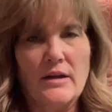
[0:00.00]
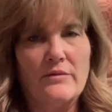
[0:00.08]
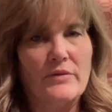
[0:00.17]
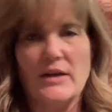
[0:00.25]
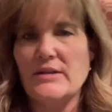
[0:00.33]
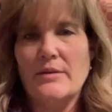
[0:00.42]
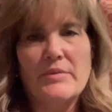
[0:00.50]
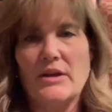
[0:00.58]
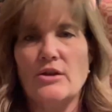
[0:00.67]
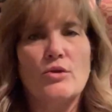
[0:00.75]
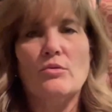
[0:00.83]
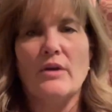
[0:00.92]
Find something
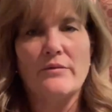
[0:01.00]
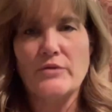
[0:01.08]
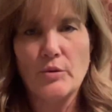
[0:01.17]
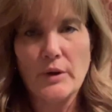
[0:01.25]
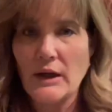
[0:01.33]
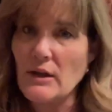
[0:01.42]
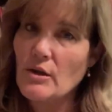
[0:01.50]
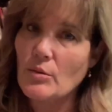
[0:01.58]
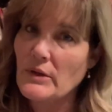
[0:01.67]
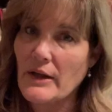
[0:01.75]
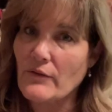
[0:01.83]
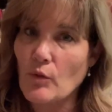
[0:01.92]
that you love doing and you will
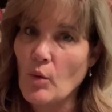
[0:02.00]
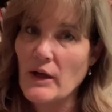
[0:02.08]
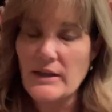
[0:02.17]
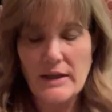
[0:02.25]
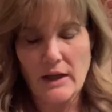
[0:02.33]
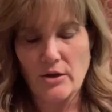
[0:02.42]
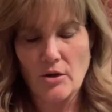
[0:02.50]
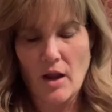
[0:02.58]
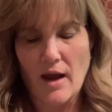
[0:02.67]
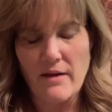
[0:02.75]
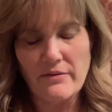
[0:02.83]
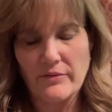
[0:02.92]
never work a day in your
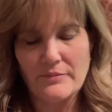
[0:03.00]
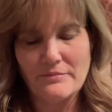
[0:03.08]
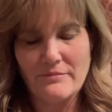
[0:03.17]
life.